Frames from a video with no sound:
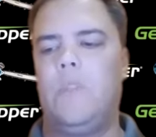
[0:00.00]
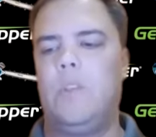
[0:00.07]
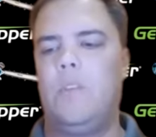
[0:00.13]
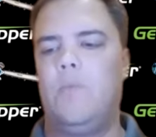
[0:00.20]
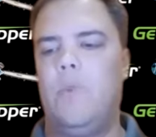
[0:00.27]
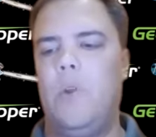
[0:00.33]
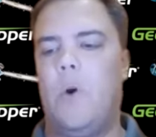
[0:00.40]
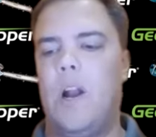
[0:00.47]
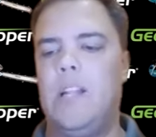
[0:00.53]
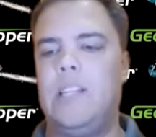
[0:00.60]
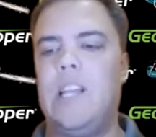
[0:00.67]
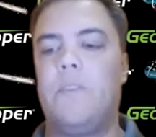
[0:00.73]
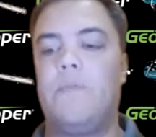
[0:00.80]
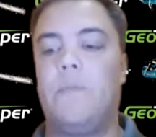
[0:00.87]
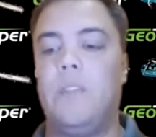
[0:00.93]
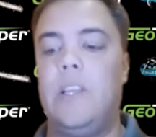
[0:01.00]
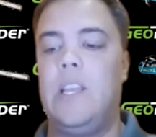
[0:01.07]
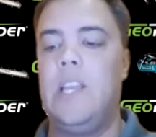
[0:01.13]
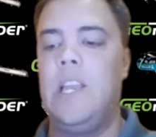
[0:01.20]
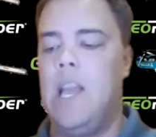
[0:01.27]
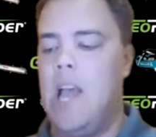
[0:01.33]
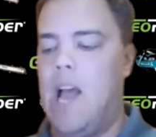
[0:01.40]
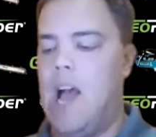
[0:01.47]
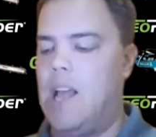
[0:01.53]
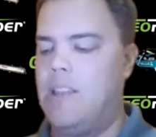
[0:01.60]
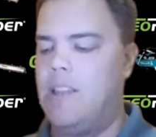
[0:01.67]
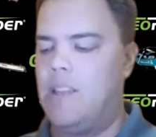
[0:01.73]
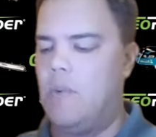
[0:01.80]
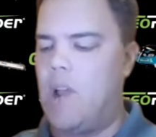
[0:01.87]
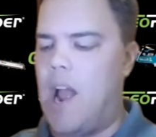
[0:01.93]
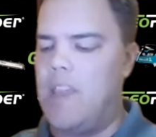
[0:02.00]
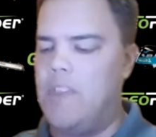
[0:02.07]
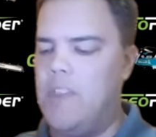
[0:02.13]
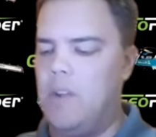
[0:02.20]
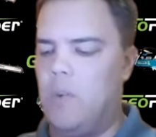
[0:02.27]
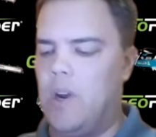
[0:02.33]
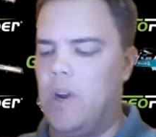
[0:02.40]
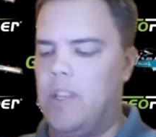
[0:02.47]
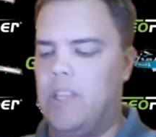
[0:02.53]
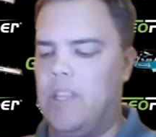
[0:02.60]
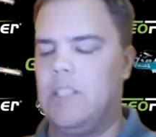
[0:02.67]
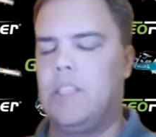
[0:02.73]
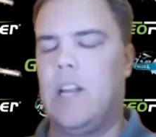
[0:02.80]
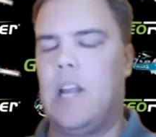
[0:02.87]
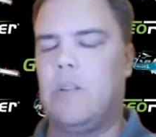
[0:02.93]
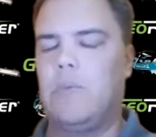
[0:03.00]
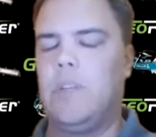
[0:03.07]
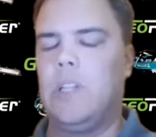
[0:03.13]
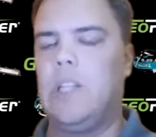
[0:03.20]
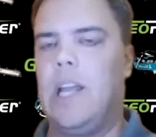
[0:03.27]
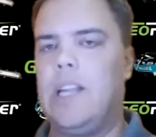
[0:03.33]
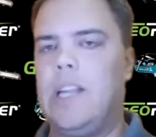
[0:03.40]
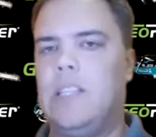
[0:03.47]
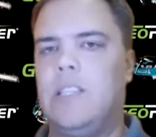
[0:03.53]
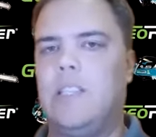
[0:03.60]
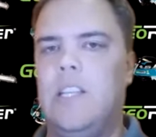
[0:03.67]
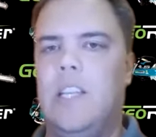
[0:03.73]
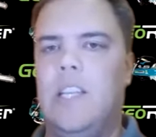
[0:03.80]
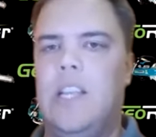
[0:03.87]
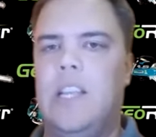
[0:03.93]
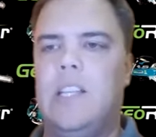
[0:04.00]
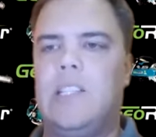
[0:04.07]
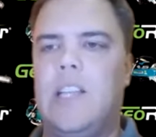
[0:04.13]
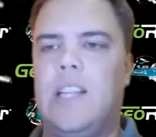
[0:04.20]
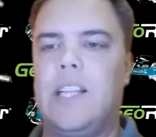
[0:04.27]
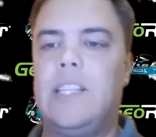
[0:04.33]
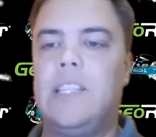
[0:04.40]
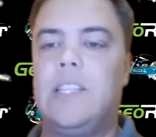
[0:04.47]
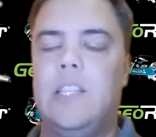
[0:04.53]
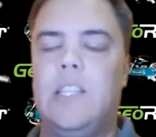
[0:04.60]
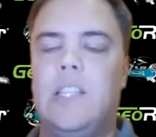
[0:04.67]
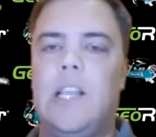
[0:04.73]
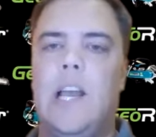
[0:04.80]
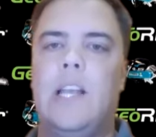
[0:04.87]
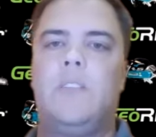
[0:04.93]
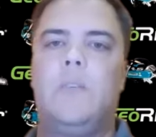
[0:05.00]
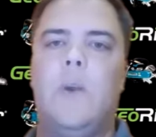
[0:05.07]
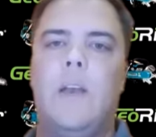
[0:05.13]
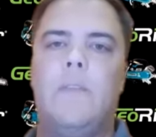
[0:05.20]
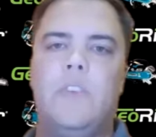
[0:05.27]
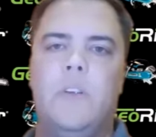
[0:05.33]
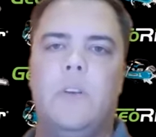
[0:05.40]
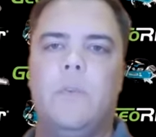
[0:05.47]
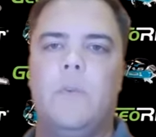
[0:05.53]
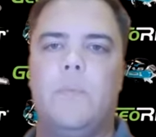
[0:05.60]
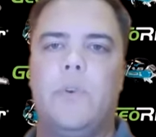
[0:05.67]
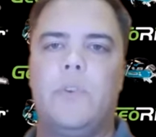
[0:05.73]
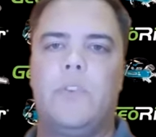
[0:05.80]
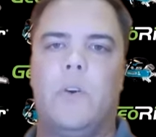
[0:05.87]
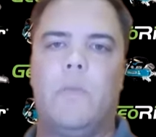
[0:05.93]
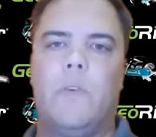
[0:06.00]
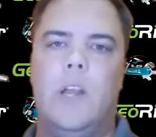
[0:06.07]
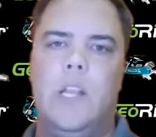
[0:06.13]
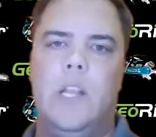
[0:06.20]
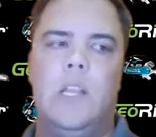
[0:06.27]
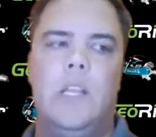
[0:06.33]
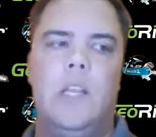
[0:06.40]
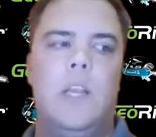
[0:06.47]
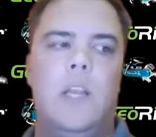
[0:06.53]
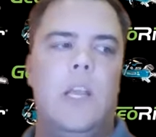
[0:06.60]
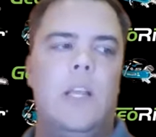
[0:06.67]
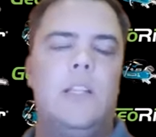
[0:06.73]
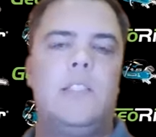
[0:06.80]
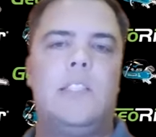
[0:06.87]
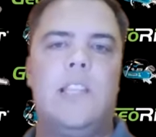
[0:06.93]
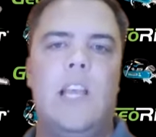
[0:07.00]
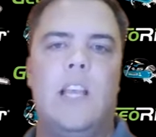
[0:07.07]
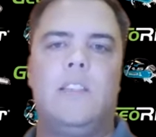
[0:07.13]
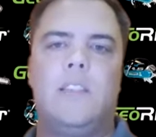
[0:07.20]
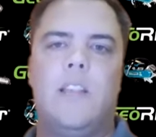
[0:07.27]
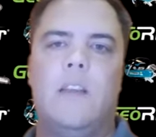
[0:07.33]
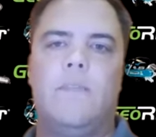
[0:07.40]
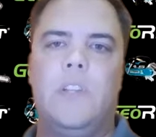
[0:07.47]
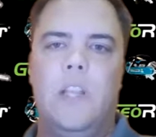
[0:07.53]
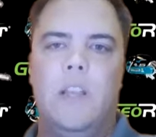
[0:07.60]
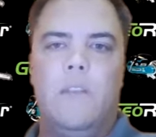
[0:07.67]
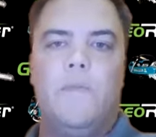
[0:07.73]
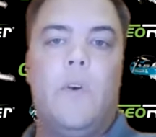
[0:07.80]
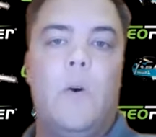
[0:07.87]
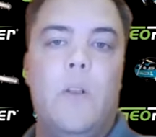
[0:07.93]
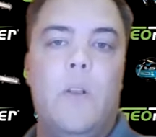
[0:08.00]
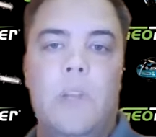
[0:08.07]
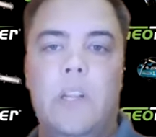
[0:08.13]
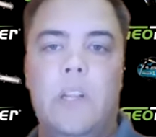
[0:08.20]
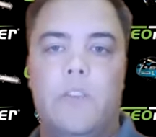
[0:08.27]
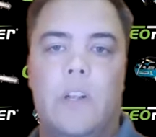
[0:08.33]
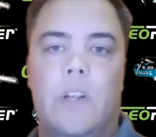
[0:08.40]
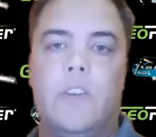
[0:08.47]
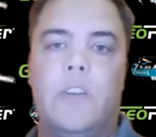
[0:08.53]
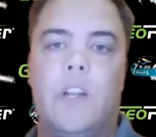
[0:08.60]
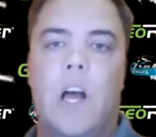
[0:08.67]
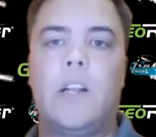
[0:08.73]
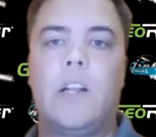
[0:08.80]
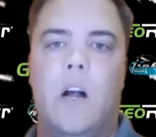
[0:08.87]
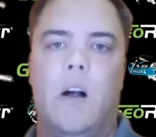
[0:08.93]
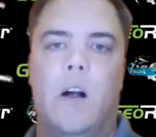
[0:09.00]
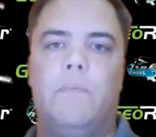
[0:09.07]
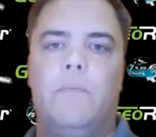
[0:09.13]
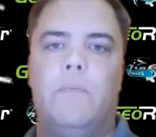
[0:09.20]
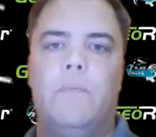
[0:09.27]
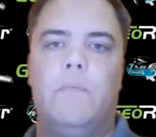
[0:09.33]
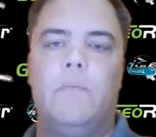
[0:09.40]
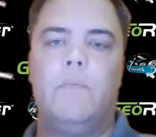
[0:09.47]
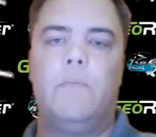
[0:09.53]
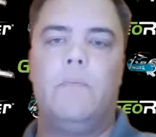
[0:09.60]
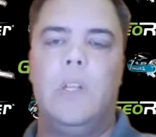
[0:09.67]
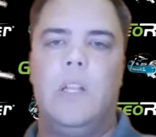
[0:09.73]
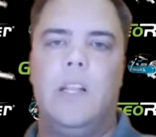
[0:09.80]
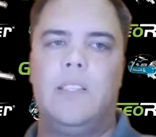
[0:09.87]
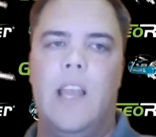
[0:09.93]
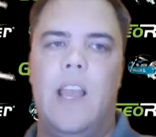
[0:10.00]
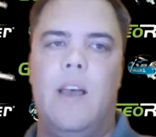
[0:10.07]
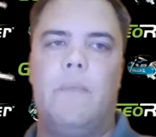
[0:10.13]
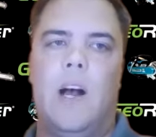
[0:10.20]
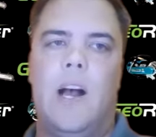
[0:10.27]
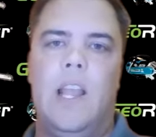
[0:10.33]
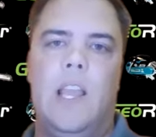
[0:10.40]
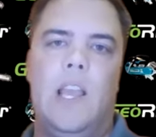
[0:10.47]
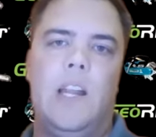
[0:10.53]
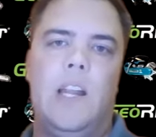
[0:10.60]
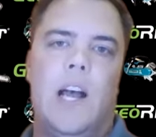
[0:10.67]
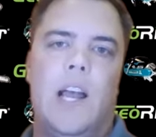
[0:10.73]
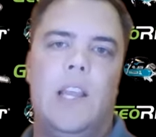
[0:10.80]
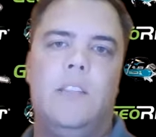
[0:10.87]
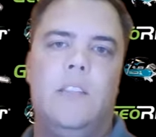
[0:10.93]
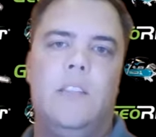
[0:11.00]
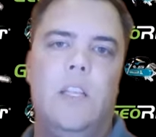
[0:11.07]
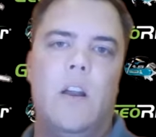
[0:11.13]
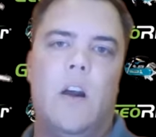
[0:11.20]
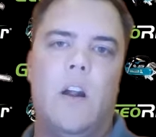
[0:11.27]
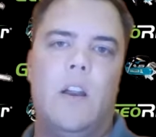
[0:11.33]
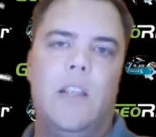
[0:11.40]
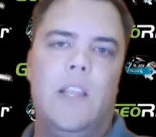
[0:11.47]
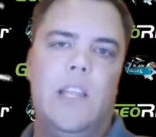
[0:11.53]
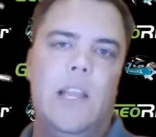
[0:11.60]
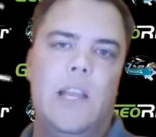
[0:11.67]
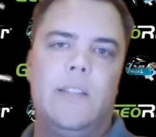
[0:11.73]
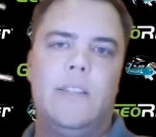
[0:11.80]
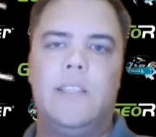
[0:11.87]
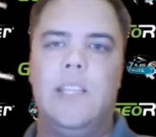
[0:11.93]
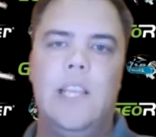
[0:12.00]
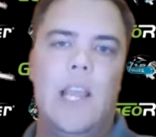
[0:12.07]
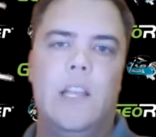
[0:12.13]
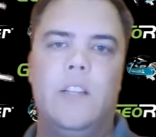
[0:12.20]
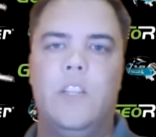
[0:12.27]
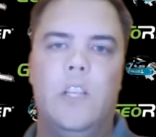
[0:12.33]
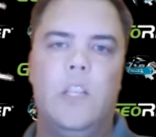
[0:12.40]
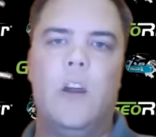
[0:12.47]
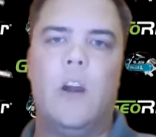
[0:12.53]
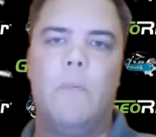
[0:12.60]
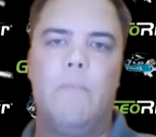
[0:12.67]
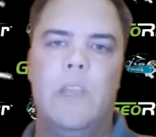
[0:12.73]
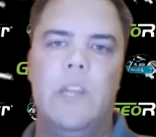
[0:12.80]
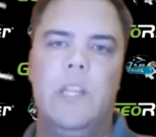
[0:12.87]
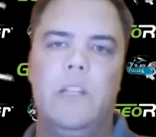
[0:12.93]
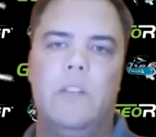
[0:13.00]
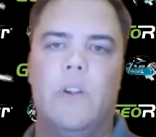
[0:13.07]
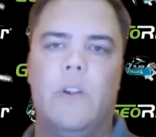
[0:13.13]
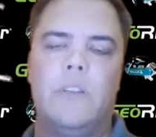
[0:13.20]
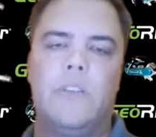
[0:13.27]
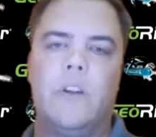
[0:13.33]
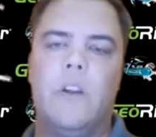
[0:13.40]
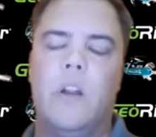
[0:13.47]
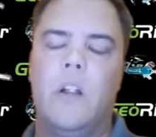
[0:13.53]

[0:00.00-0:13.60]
We want to definitely, I think one of the things that I'd really like to see is, I'd like to see the guys who have GeoRippers already send stuff to info@minitrencher.com. That's MINITRENCHER, minitrencher.com.